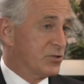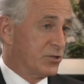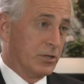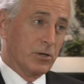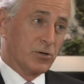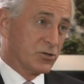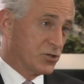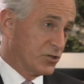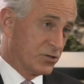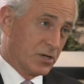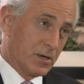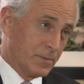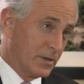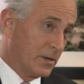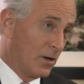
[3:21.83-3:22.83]
still, she's
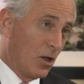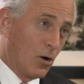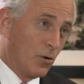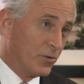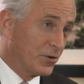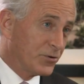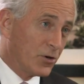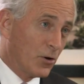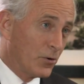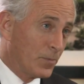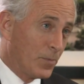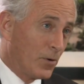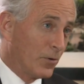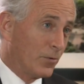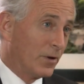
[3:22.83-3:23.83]
going to be low on the totem
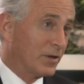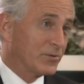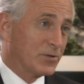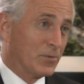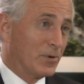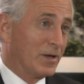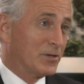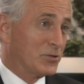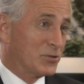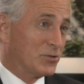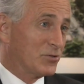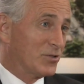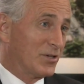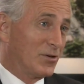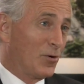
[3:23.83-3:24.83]
pole as it relates to
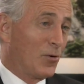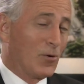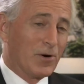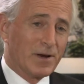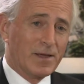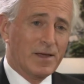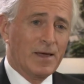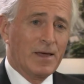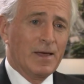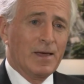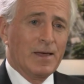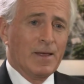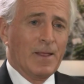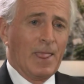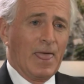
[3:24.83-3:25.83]
seniority.
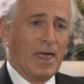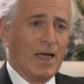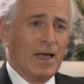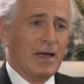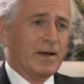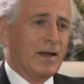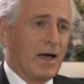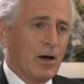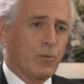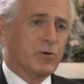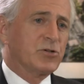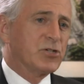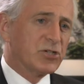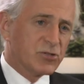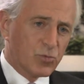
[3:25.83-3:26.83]
And I
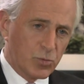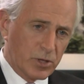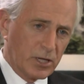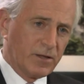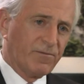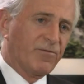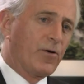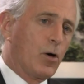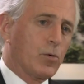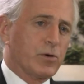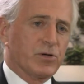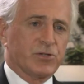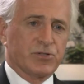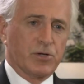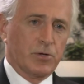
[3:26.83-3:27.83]
would just really
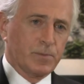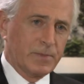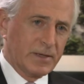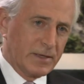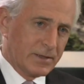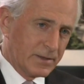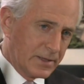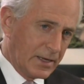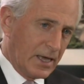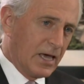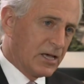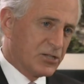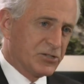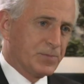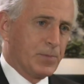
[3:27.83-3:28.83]
focus on being the
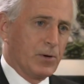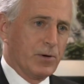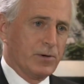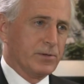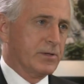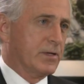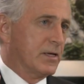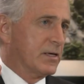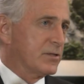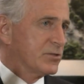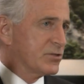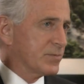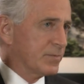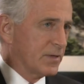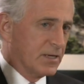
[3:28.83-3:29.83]
expert in,
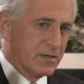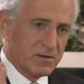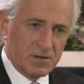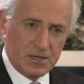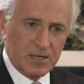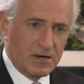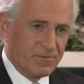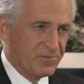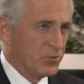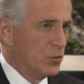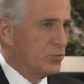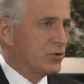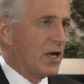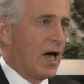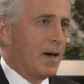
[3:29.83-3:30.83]
in, in a
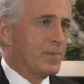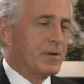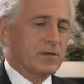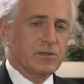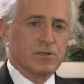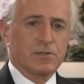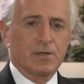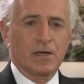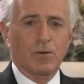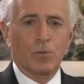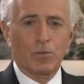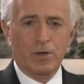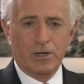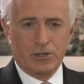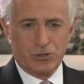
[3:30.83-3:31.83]
few topics.
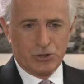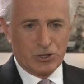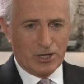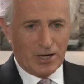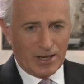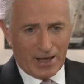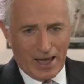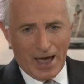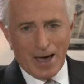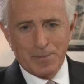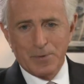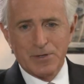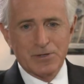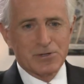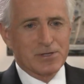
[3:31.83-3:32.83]
And what generally
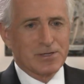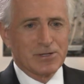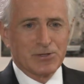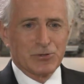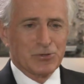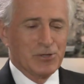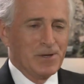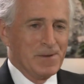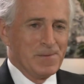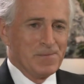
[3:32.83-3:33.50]
happens is